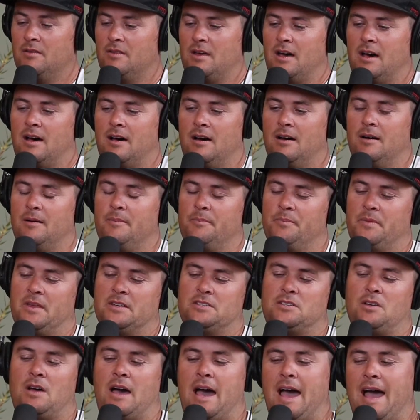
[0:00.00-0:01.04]
And
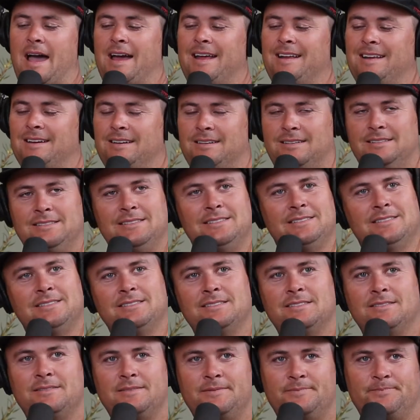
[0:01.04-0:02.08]
so I
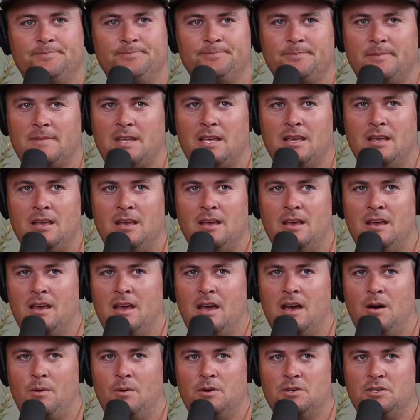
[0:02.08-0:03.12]

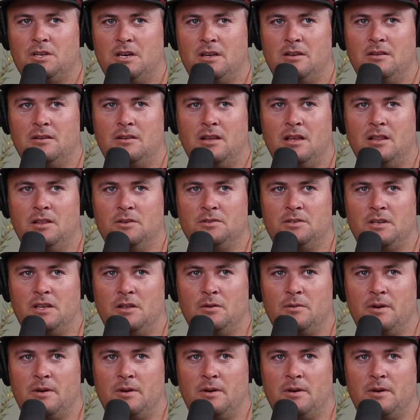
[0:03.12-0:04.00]
wish I had, hello, Taylor